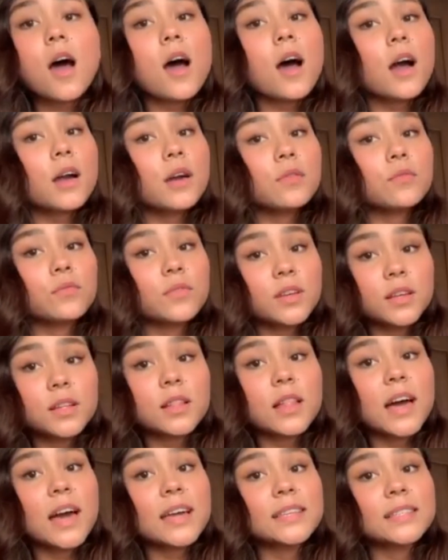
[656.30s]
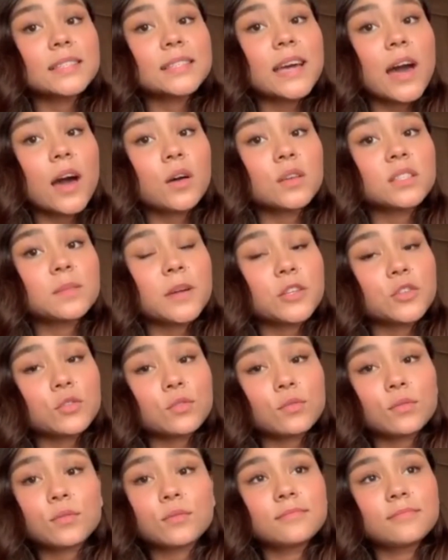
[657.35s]
I realize how
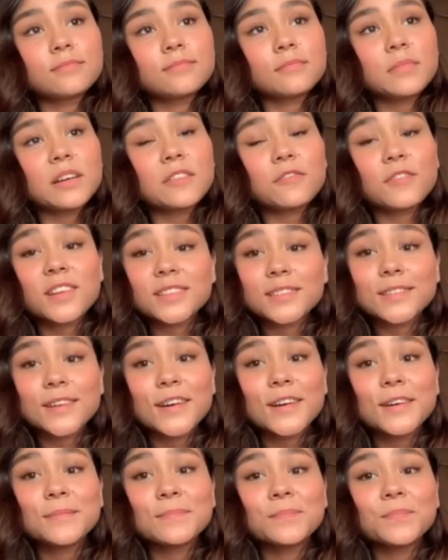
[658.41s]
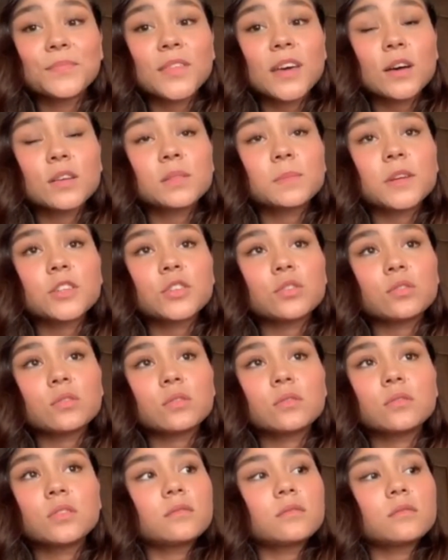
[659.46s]
special my friends are. How
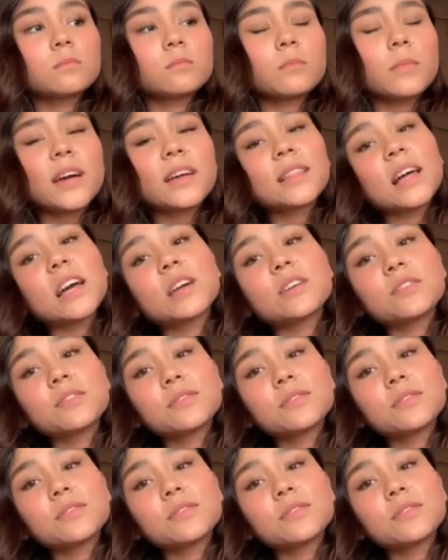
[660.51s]
special my life